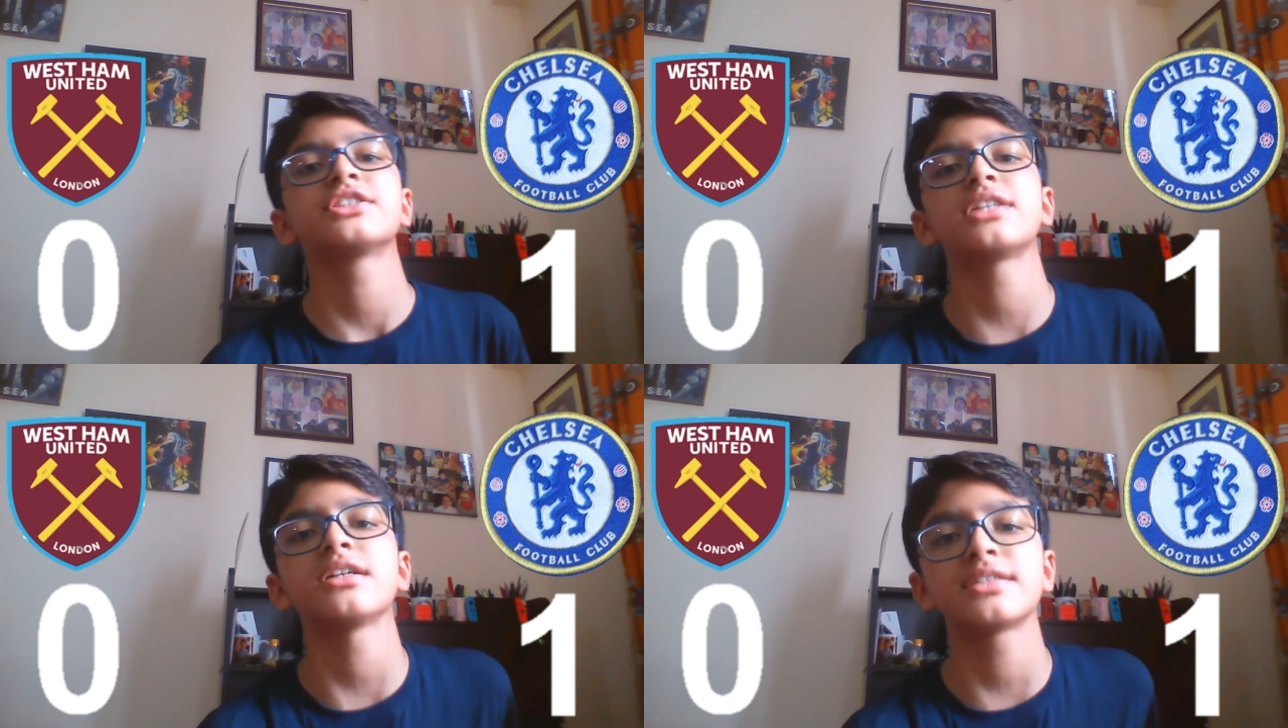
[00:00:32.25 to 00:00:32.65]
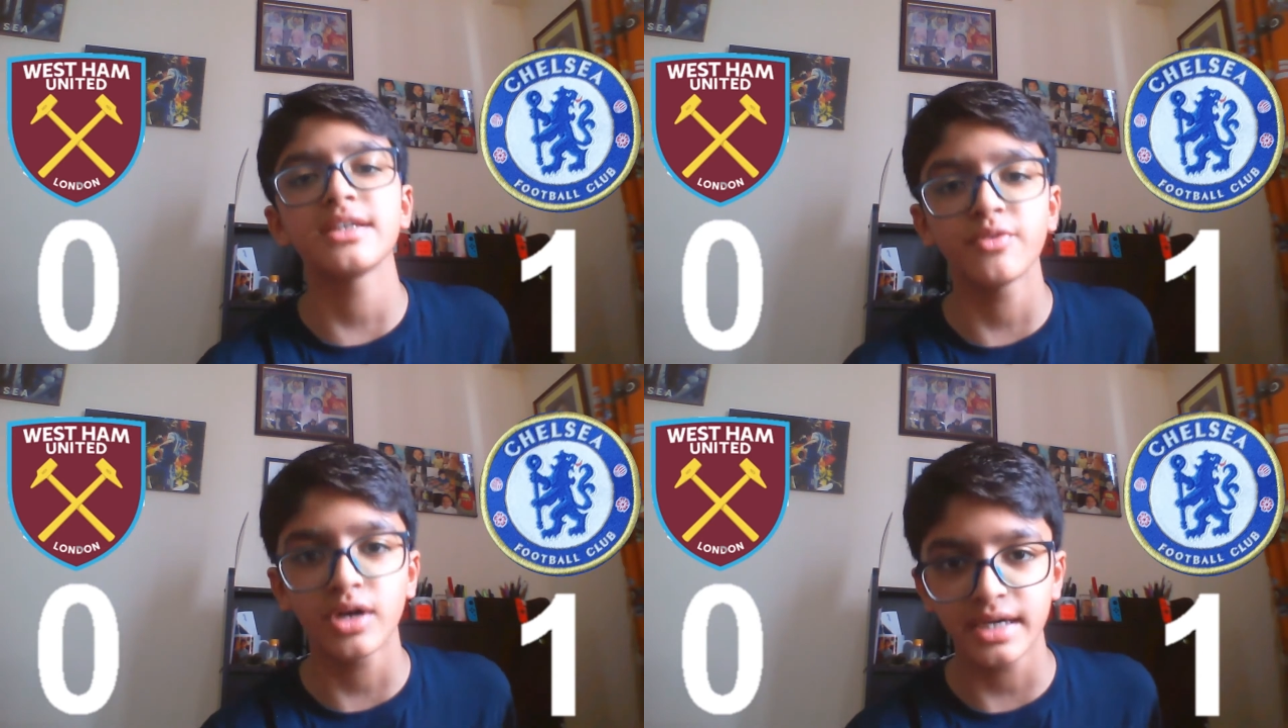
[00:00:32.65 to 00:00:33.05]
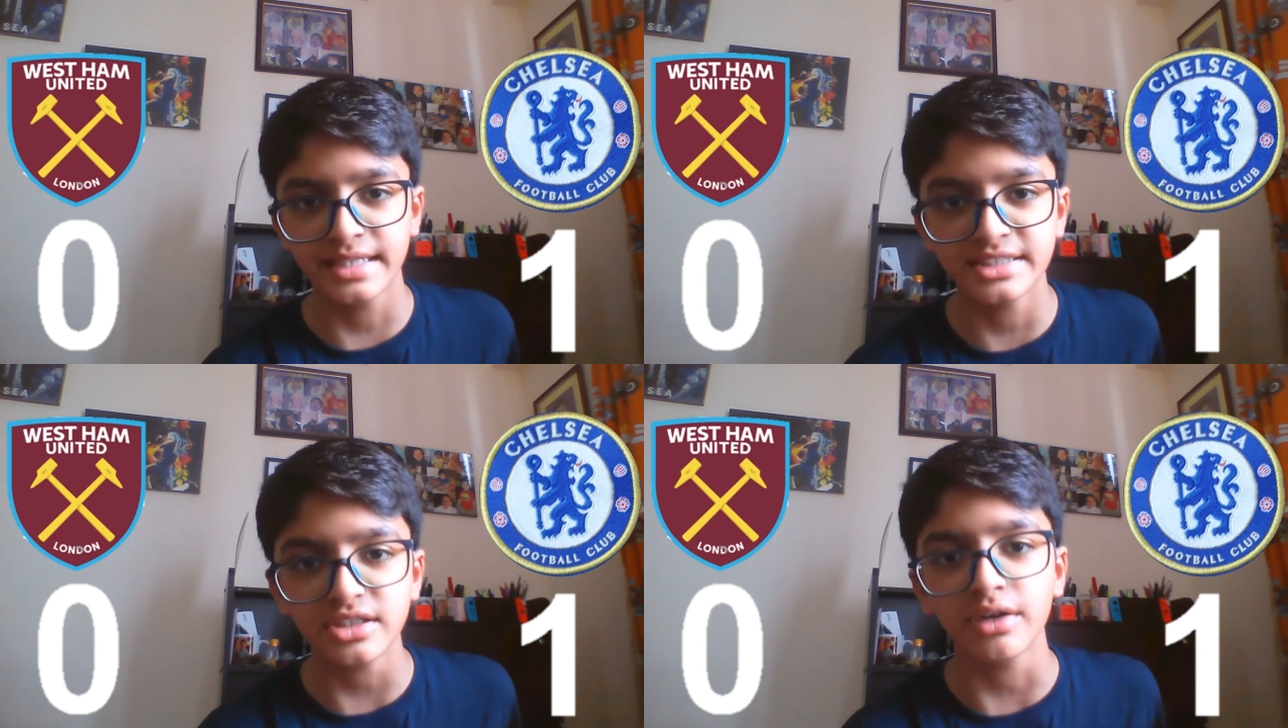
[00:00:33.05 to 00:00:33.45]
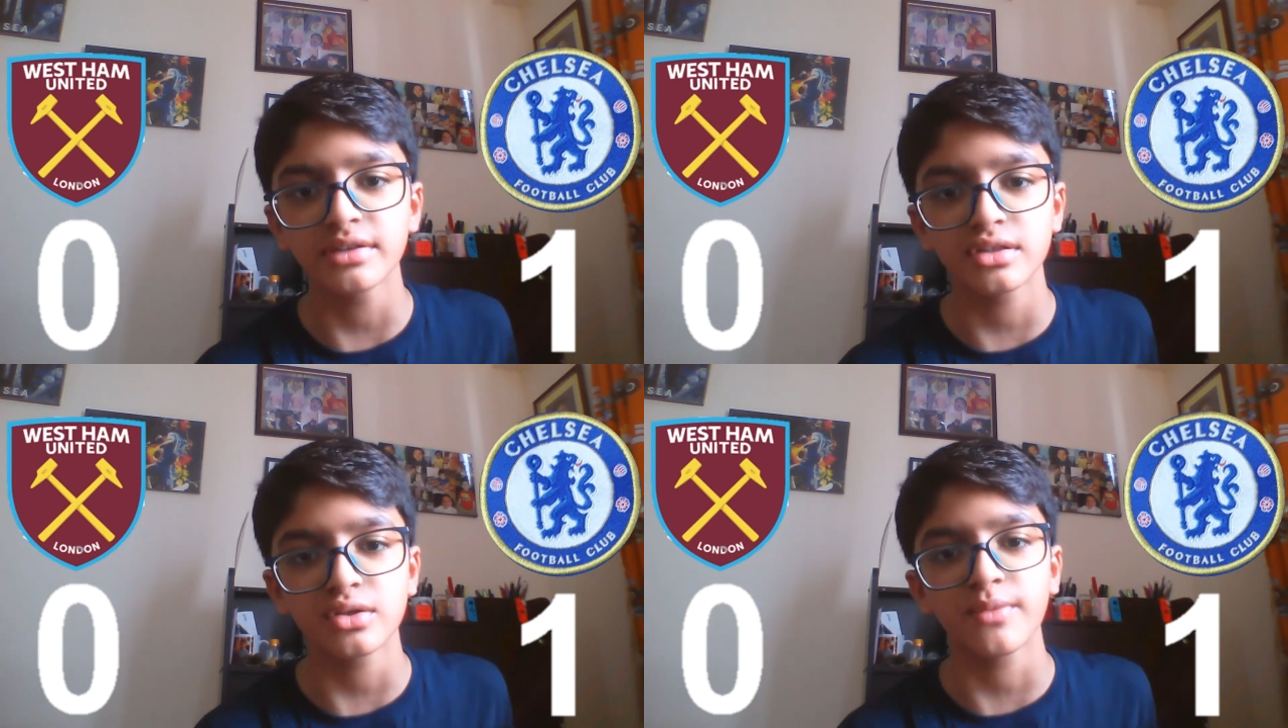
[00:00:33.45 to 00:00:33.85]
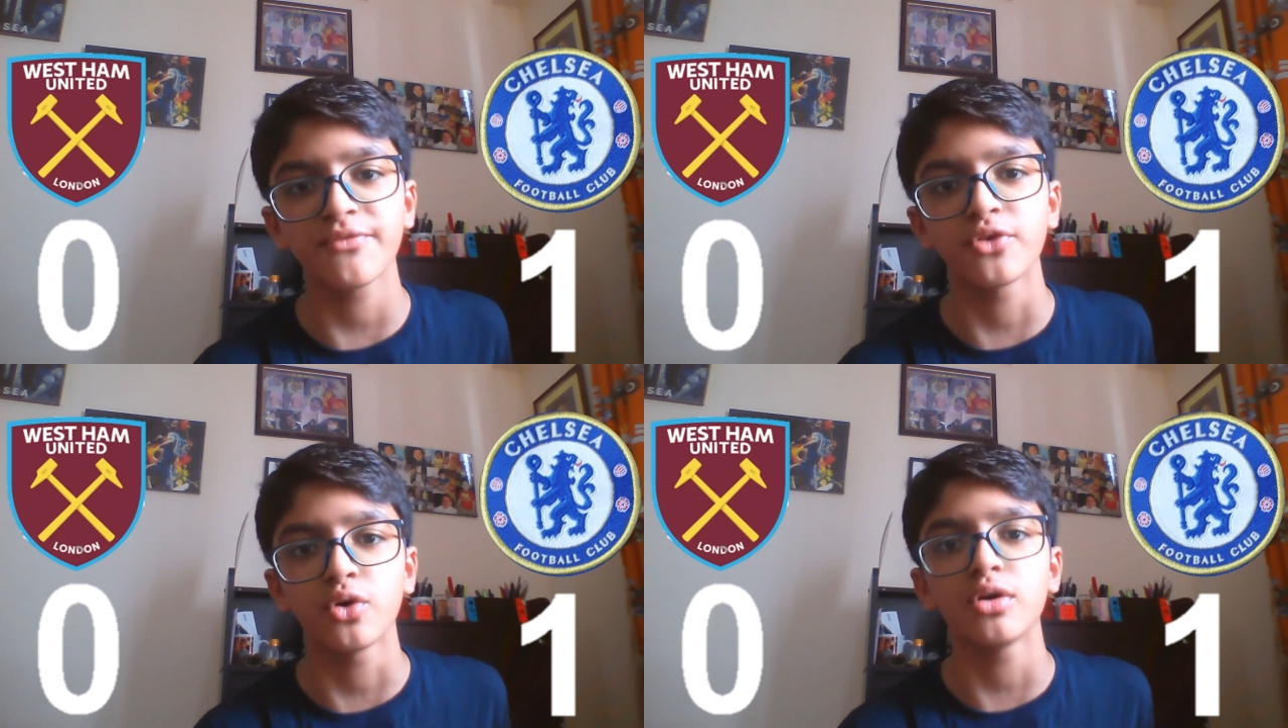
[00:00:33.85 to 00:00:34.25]
Chelsea were inside the top
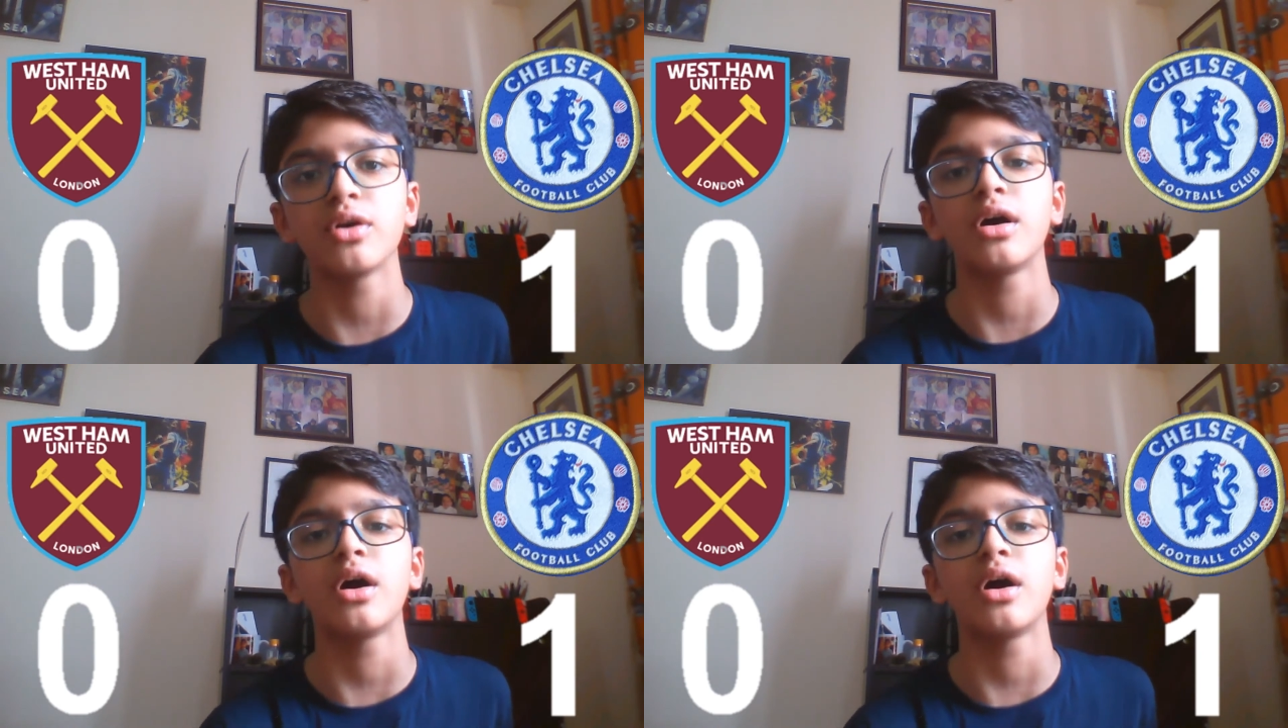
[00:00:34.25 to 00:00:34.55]
four